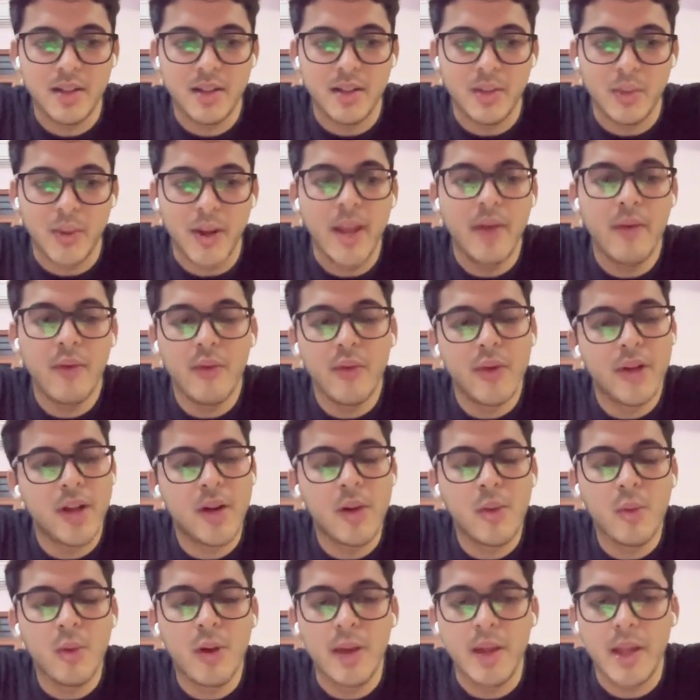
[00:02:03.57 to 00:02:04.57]
why I want
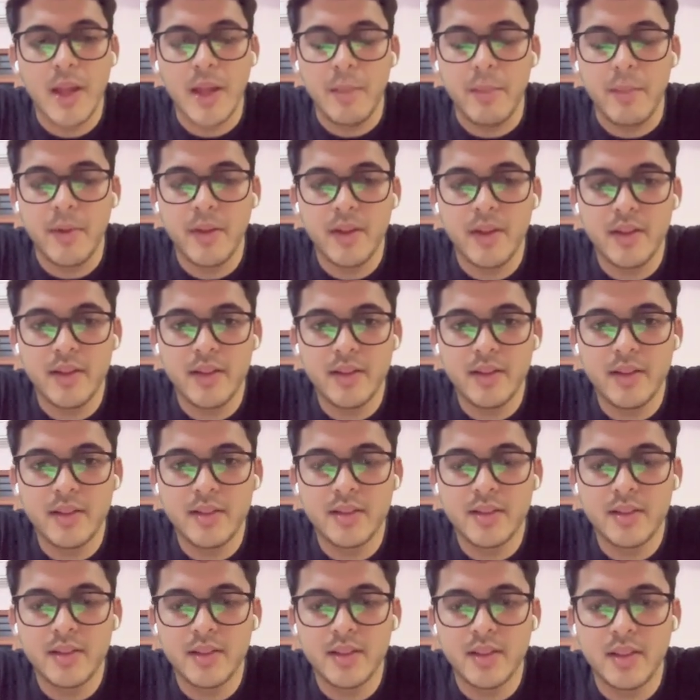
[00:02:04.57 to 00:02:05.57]
to do MBA
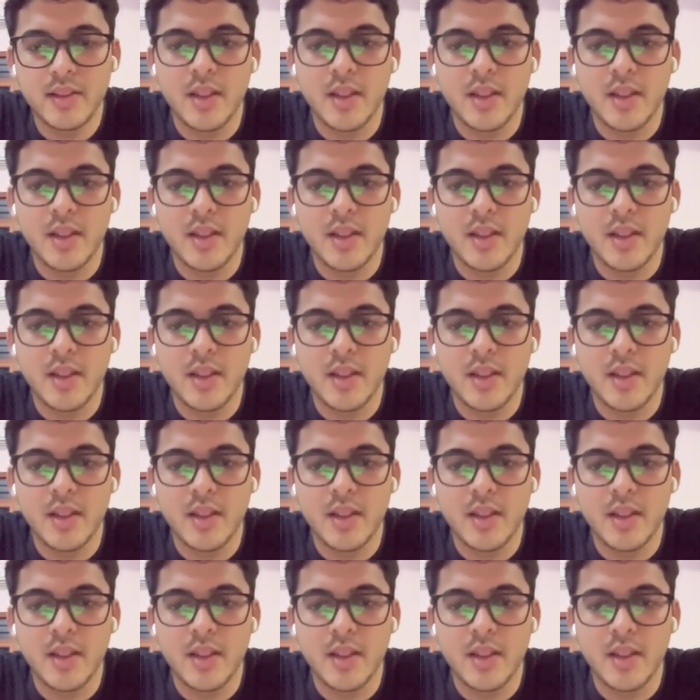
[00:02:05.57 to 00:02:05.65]
is